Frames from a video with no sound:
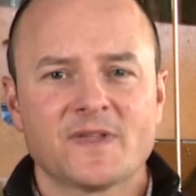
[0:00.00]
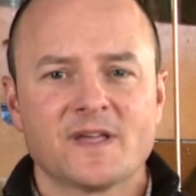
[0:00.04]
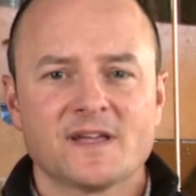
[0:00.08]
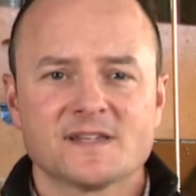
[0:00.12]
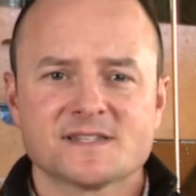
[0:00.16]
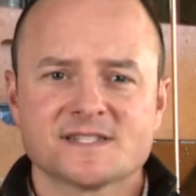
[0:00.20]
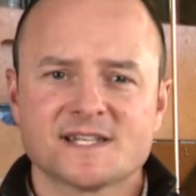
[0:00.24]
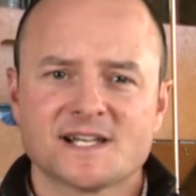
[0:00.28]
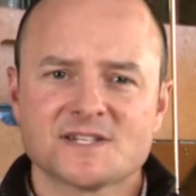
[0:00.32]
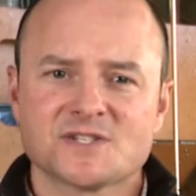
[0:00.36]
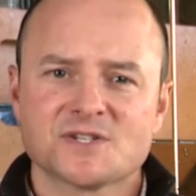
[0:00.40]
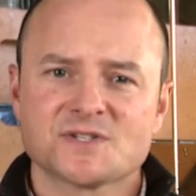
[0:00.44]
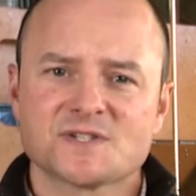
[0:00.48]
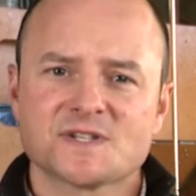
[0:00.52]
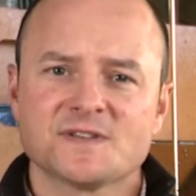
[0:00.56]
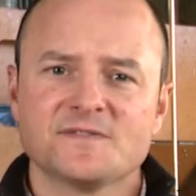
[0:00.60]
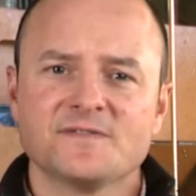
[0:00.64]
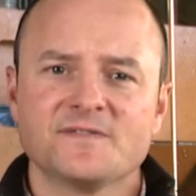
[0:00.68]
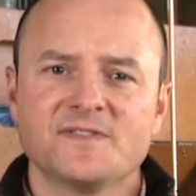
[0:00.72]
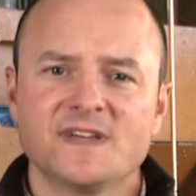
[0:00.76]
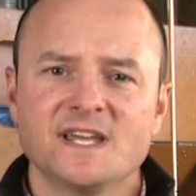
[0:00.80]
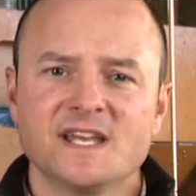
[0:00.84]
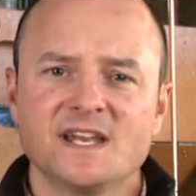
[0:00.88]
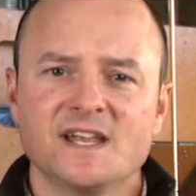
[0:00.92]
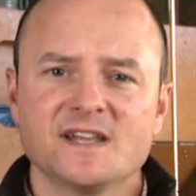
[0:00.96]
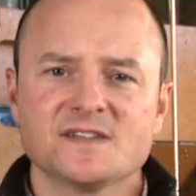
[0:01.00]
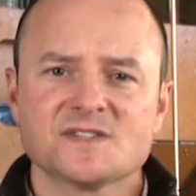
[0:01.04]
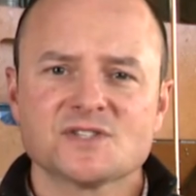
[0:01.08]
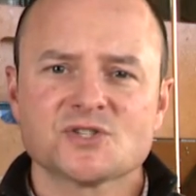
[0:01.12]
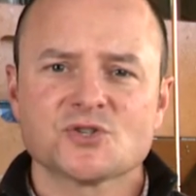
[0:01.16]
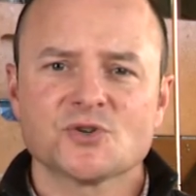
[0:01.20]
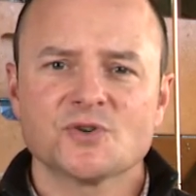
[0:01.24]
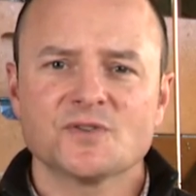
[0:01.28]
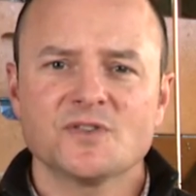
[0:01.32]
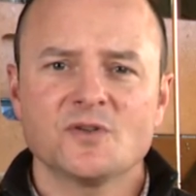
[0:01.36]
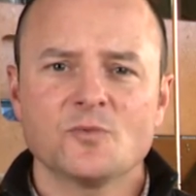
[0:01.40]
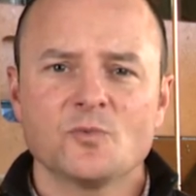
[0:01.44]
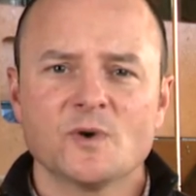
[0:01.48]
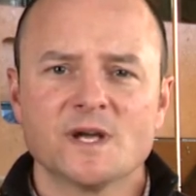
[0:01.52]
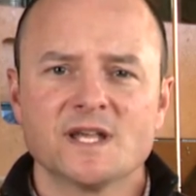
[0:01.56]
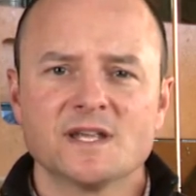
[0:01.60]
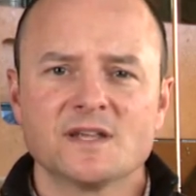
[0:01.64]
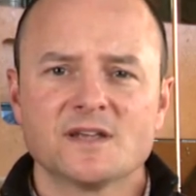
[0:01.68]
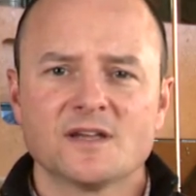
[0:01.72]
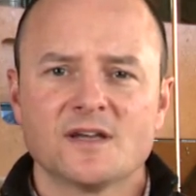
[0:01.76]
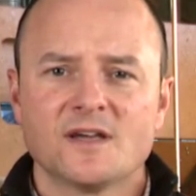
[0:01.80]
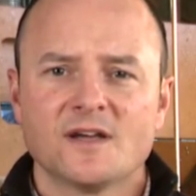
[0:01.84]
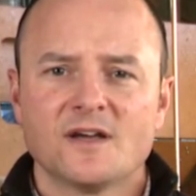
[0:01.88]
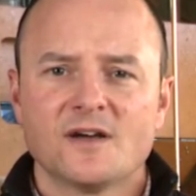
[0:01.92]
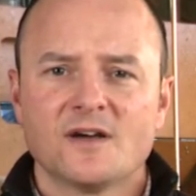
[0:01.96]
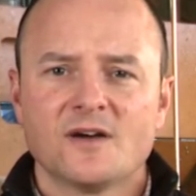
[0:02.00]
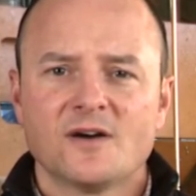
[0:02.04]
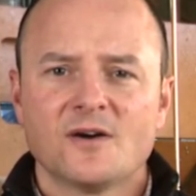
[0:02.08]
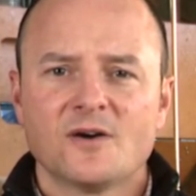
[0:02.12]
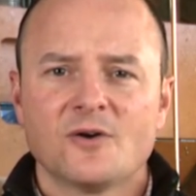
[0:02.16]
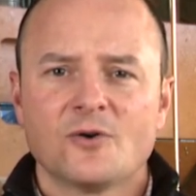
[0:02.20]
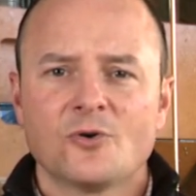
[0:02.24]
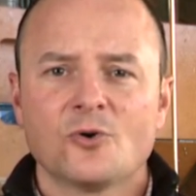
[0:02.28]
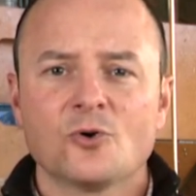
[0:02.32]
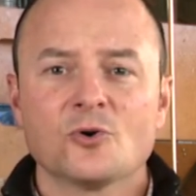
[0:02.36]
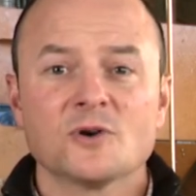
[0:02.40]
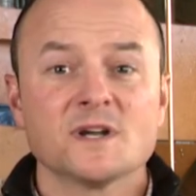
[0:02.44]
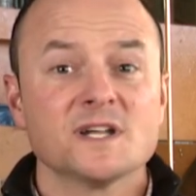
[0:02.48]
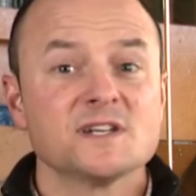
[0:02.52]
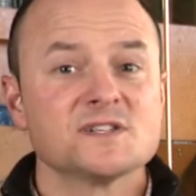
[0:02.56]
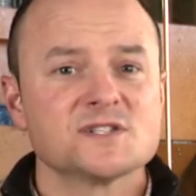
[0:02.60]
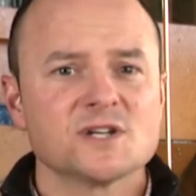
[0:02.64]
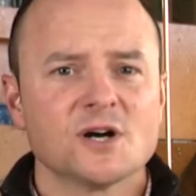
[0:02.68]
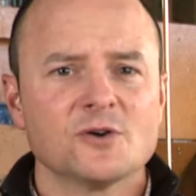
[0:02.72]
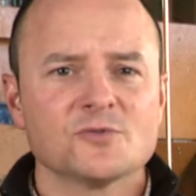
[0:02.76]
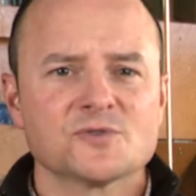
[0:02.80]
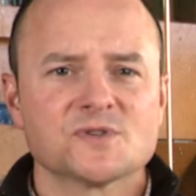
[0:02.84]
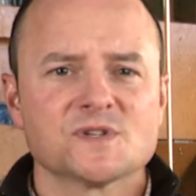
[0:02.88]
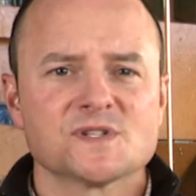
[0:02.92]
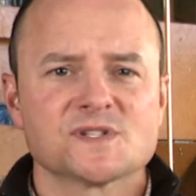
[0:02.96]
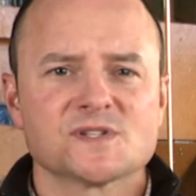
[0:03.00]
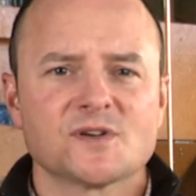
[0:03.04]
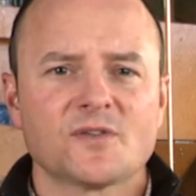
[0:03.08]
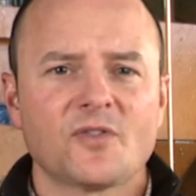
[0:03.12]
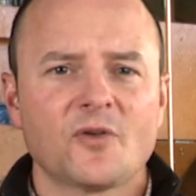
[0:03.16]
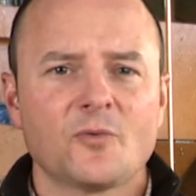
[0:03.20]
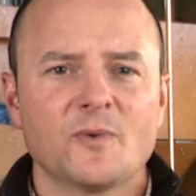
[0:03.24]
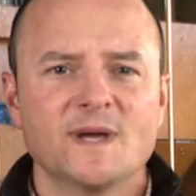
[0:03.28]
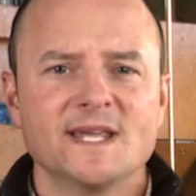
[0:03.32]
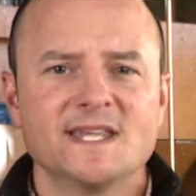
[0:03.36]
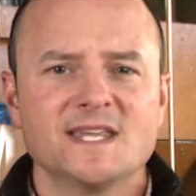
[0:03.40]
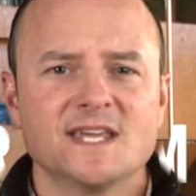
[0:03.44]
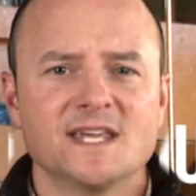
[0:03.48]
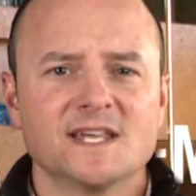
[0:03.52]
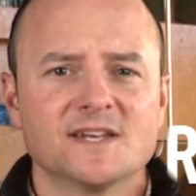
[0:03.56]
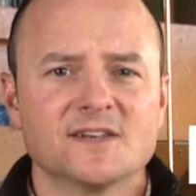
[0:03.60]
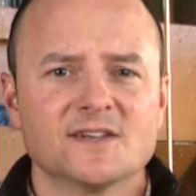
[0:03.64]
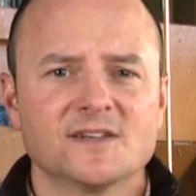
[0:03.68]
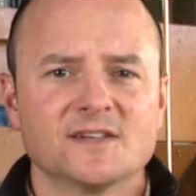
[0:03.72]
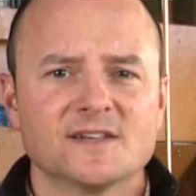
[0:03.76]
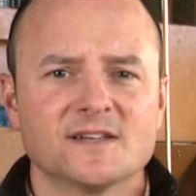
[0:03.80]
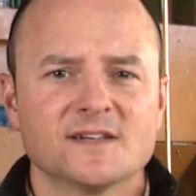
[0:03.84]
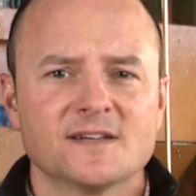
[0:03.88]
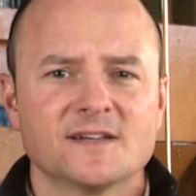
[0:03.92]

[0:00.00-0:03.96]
such as convenience during the week or indulgence on the weekend.